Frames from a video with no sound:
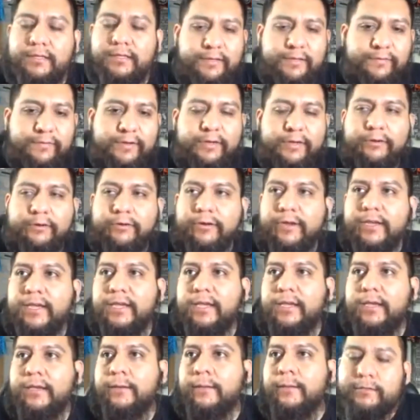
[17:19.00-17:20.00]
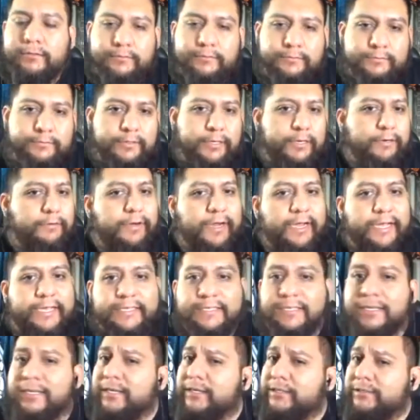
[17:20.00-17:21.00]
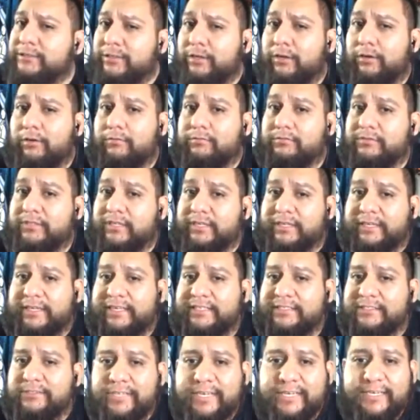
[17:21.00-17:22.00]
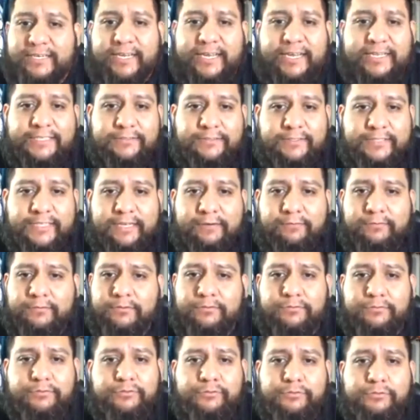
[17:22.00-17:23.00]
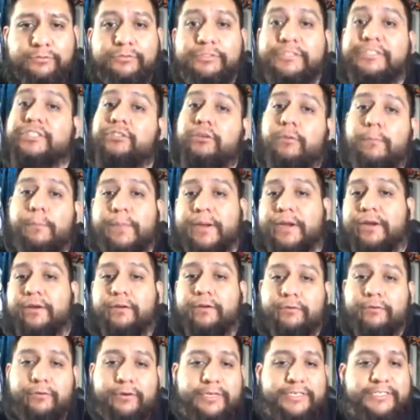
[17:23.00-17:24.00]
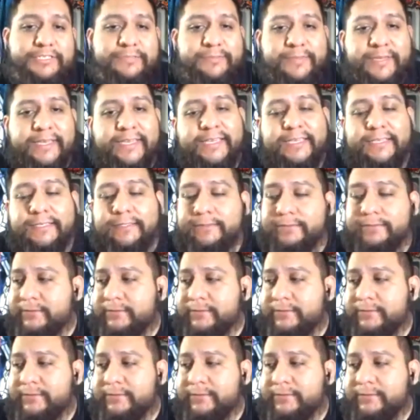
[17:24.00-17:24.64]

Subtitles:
definitely a great guy. All right. So because you kind of answered that one, who is your beard crush, man?